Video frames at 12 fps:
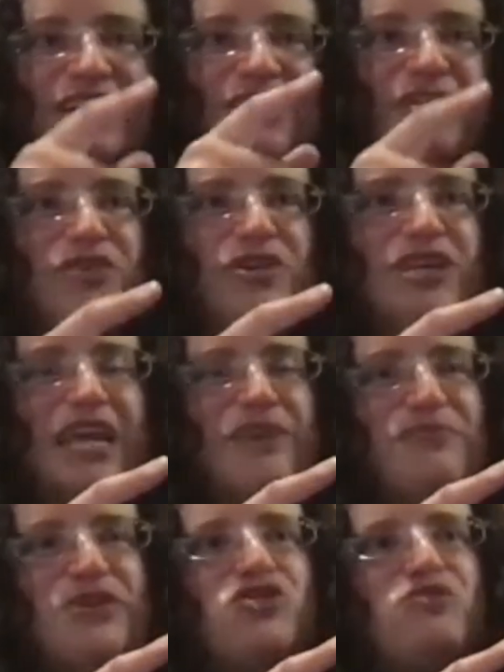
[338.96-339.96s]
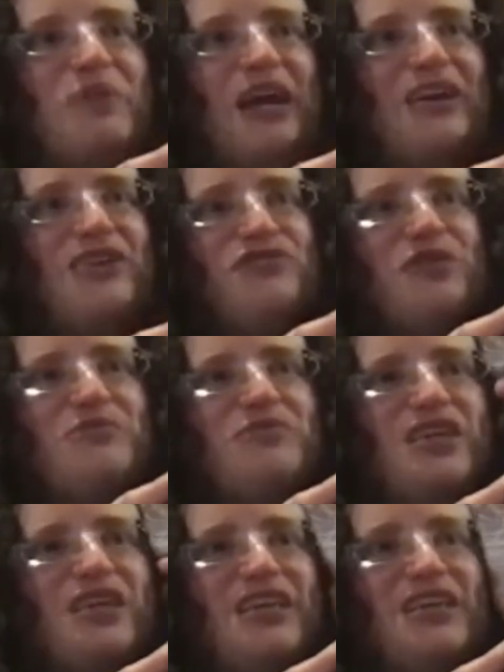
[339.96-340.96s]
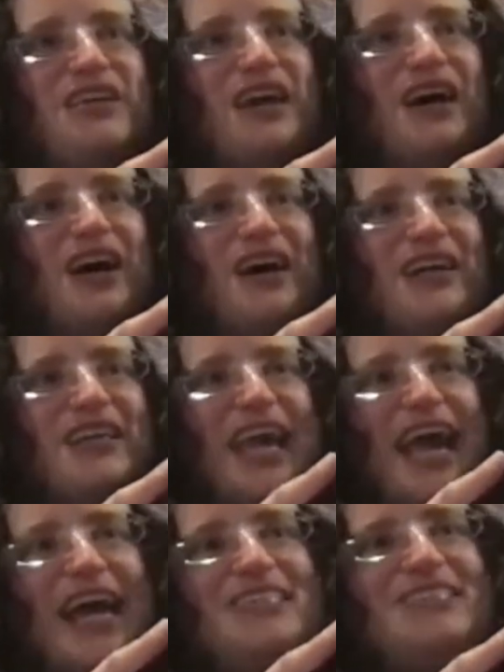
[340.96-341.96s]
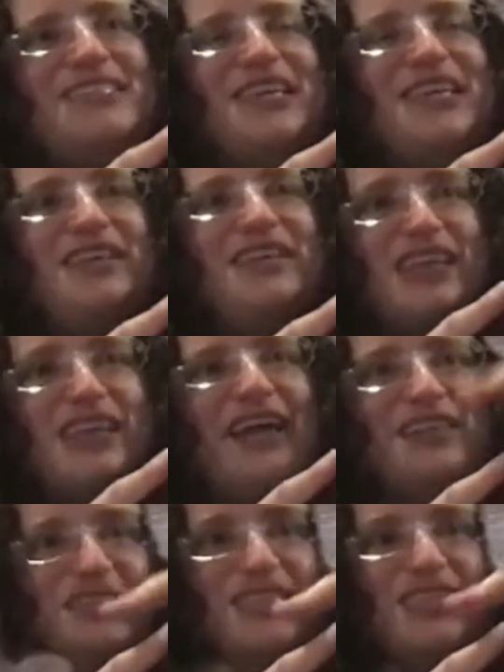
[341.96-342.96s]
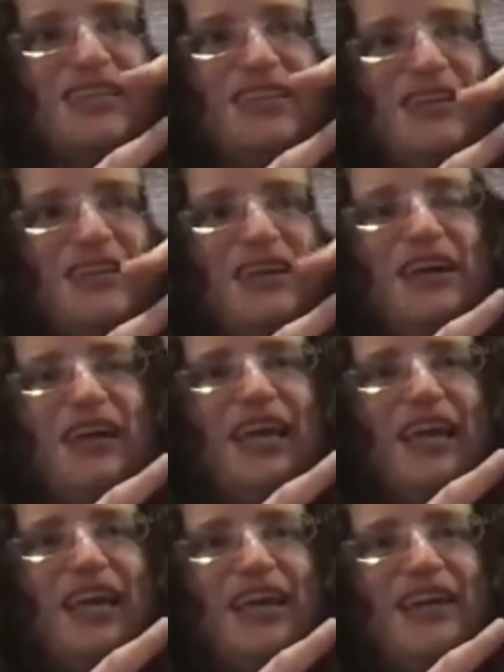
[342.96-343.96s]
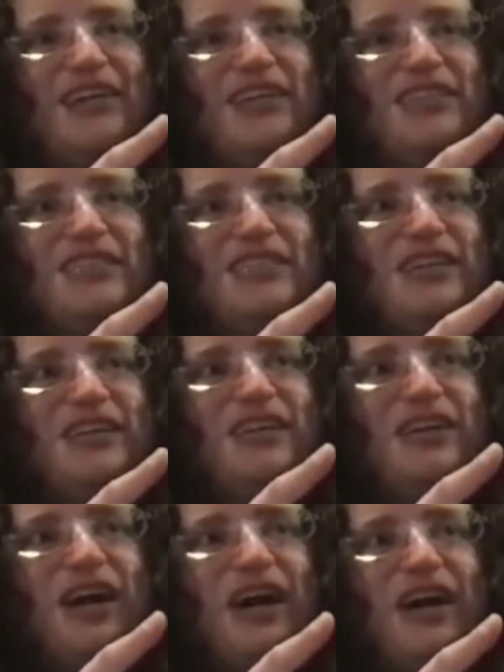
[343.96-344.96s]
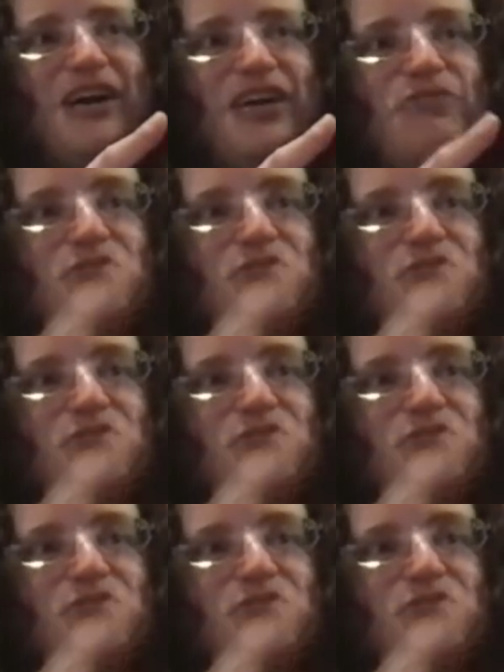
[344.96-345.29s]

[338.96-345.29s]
you'd get a big spike from the gas in the galaxy, and it would